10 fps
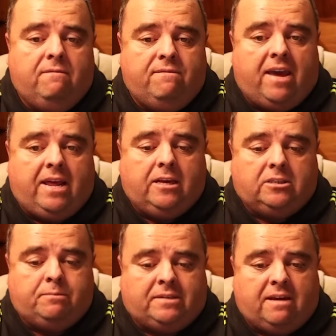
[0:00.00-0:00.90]
very
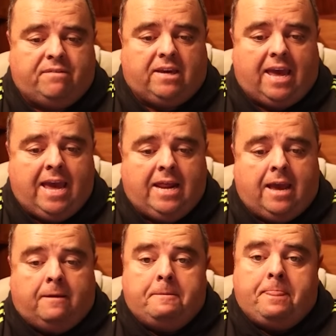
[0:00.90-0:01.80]
specific
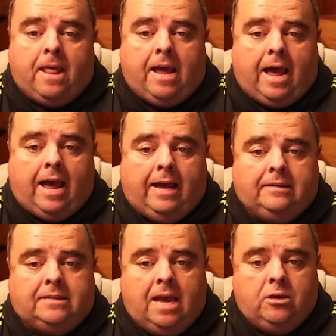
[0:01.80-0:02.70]
area,
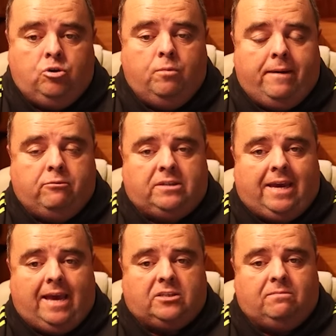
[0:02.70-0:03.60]
and you'll be able to
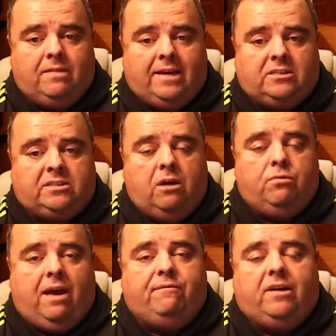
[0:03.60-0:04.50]
get some nice
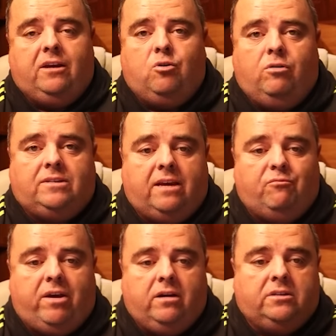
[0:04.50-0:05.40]
South African content
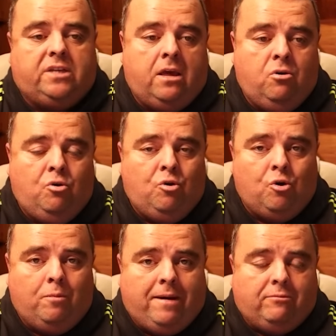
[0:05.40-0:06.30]
writers
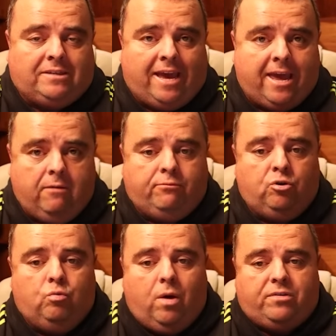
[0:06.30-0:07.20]
who'll be able to help
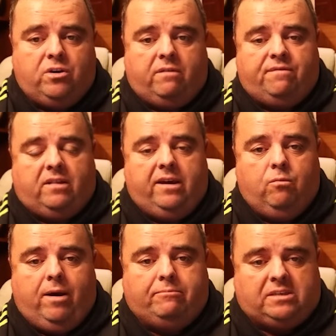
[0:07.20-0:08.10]
you with your
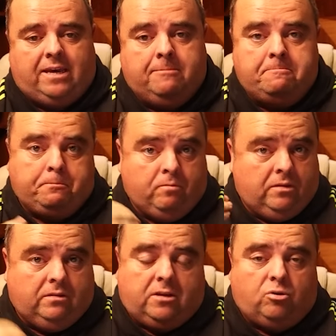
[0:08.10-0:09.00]
affiliate website
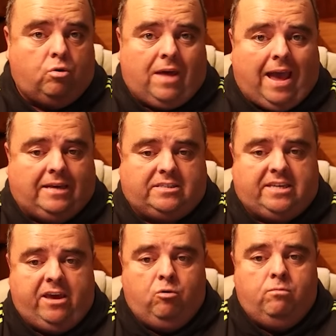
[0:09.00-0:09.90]
to do that at
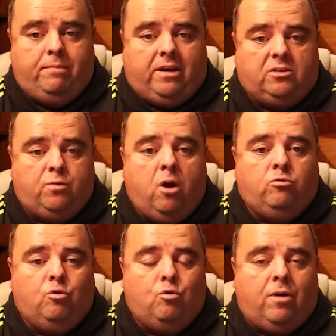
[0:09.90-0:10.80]
scale, because we all
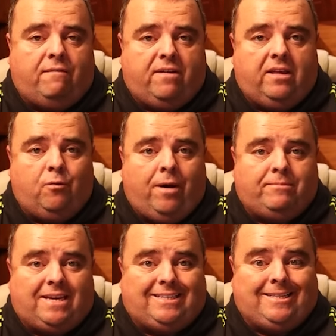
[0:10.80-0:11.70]
know affiliate
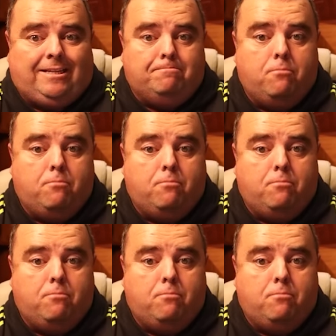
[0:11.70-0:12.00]
websites need